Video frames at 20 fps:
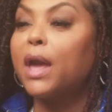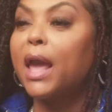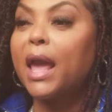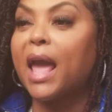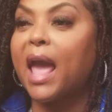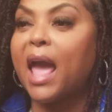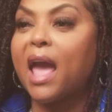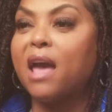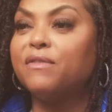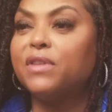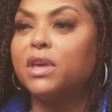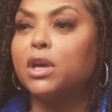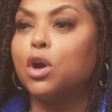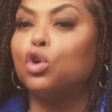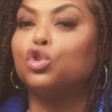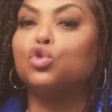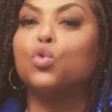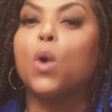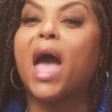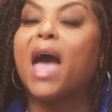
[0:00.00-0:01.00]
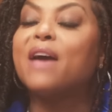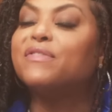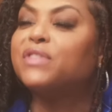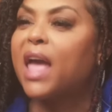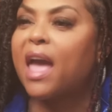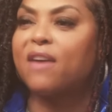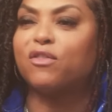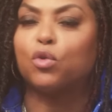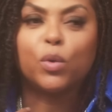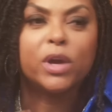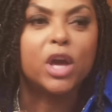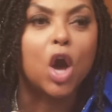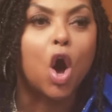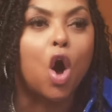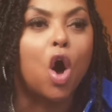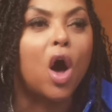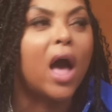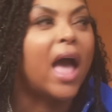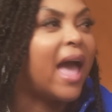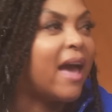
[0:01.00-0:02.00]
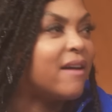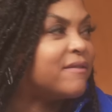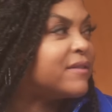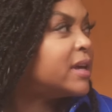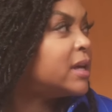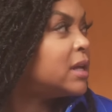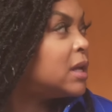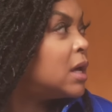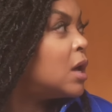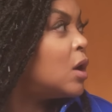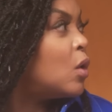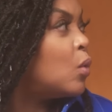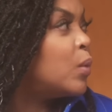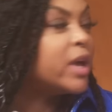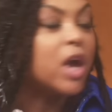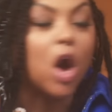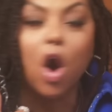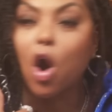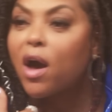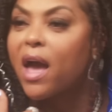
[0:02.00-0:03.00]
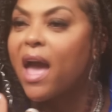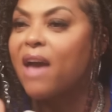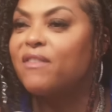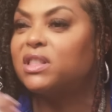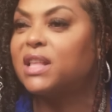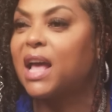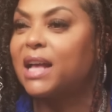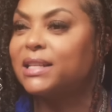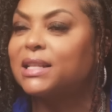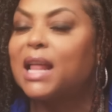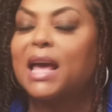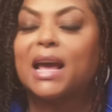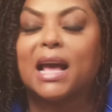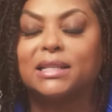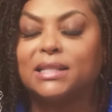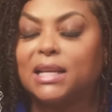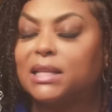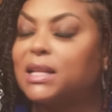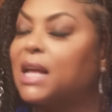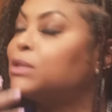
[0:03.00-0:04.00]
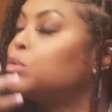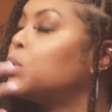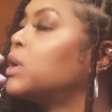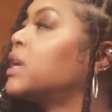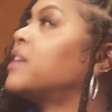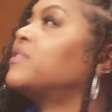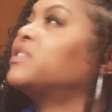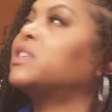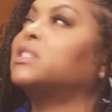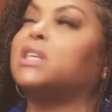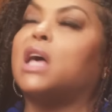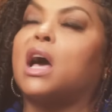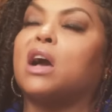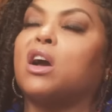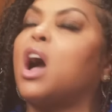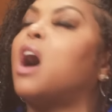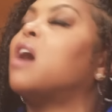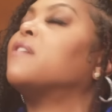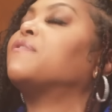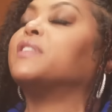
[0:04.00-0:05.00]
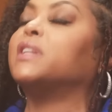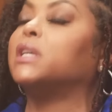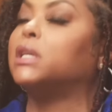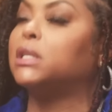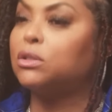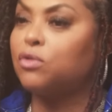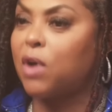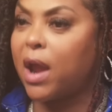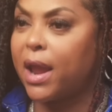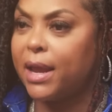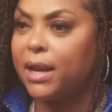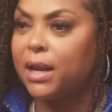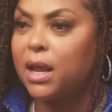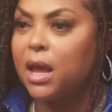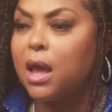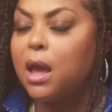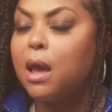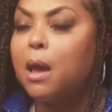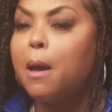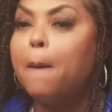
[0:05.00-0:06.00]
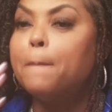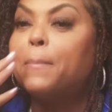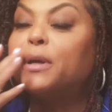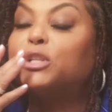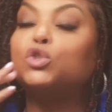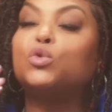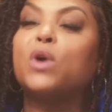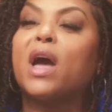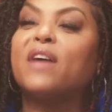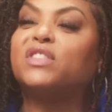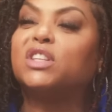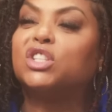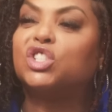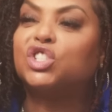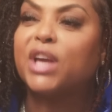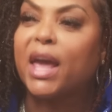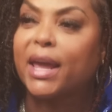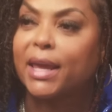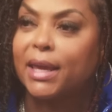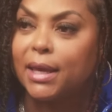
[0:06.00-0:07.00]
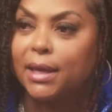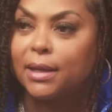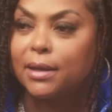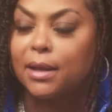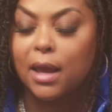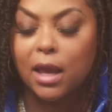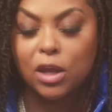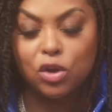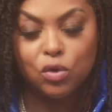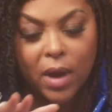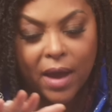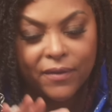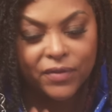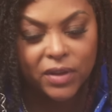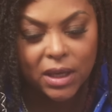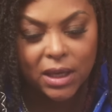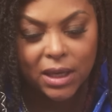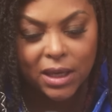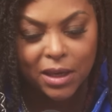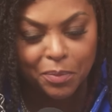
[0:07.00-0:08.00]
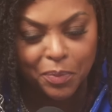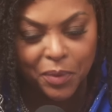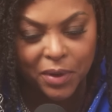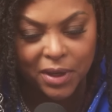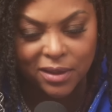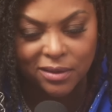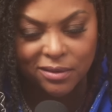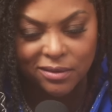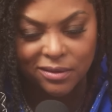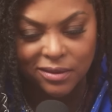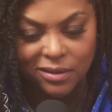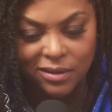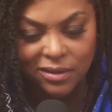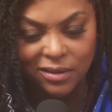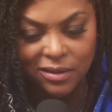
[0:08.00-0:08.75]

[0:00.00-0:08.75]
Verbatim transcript: you can't have ego. You have to have it. We all have it. We all have that's like I said, that's what gives us our confidence, right? But you have to check it and you have to keep it